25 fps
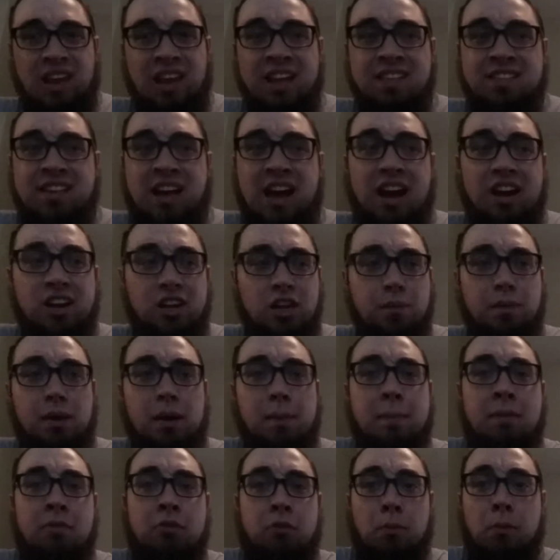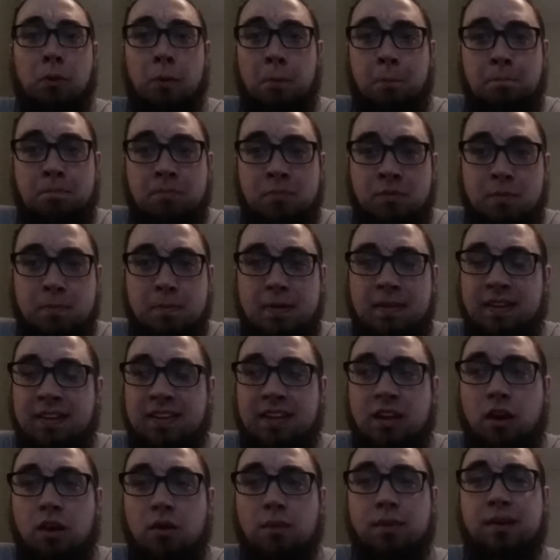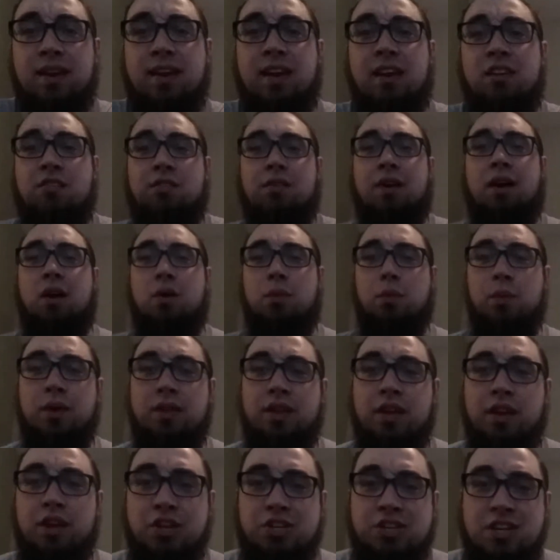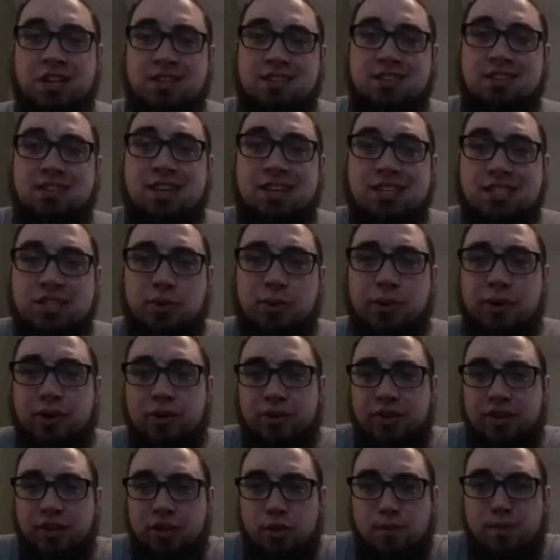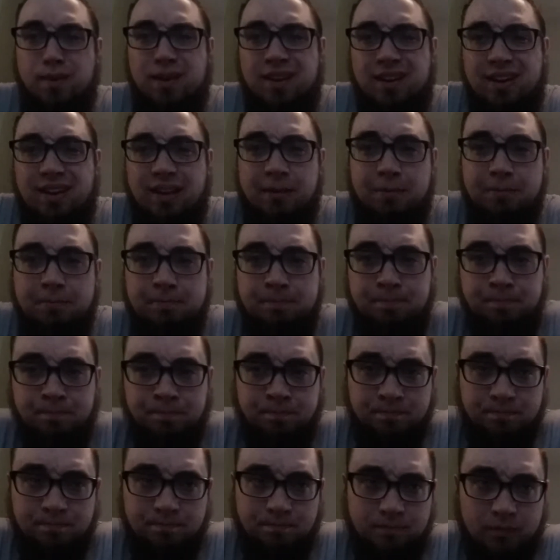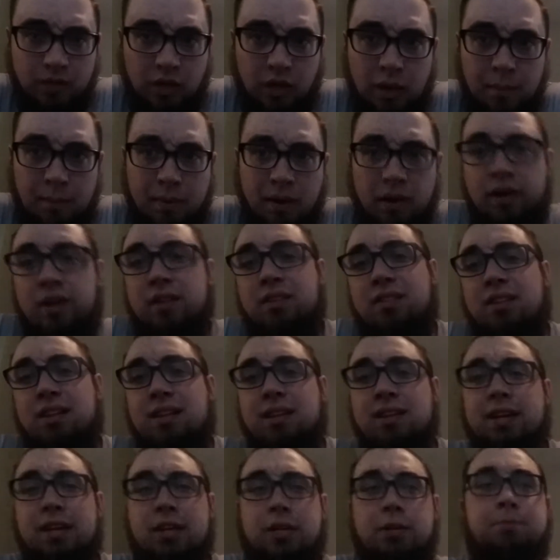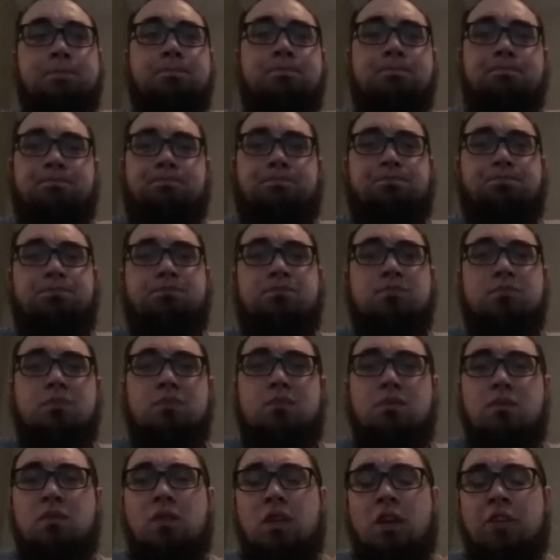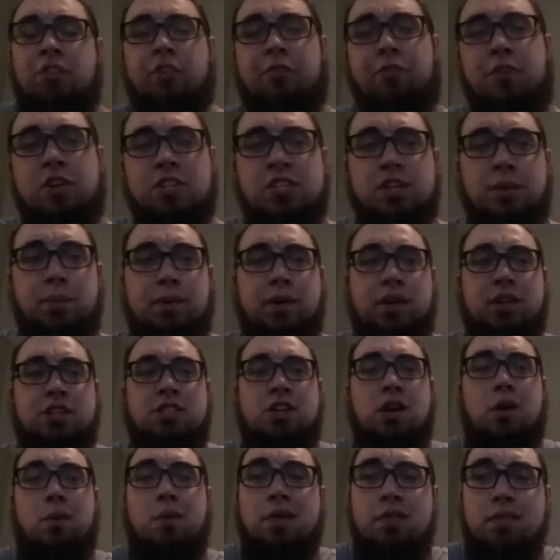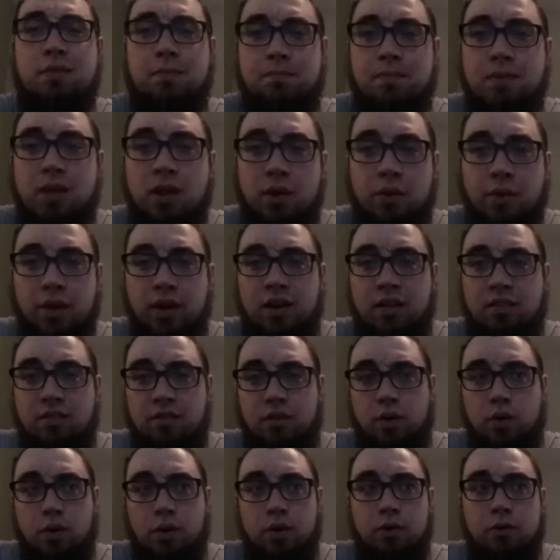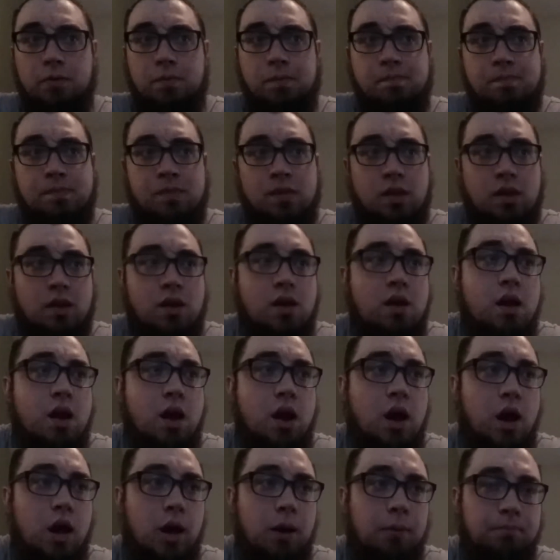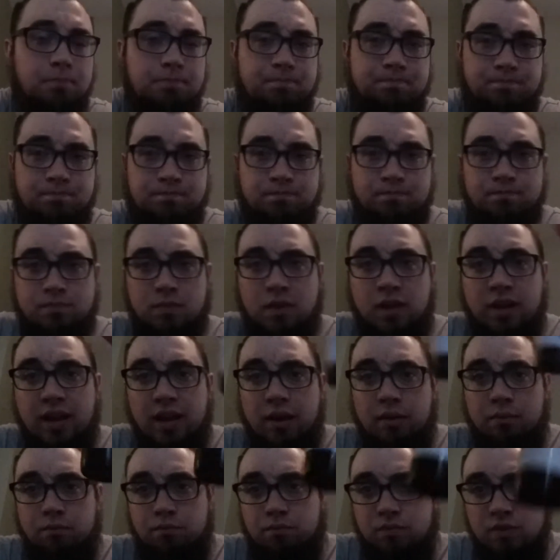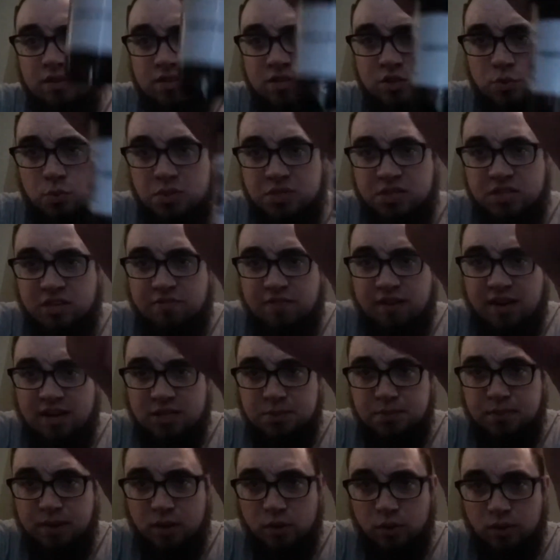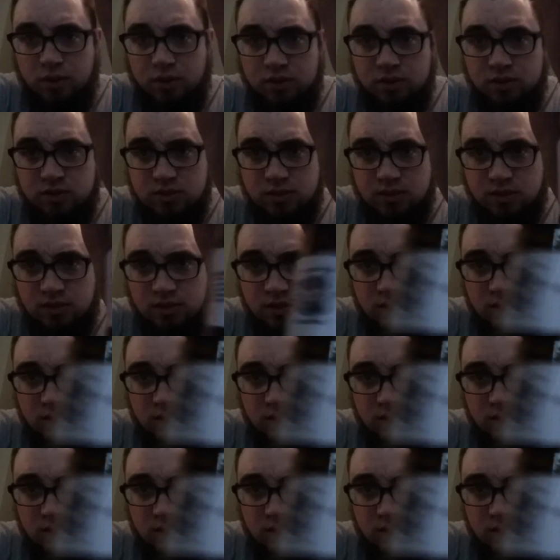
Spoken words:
It's hot, humid, and miserable. It's been like that all weekend, so I've gotten a really good chance to test the oil in humidity. I'll get to that later. So first thing we're going to start with, ingredients of the oil. Again, this is Whiskey Fox Beard Oils,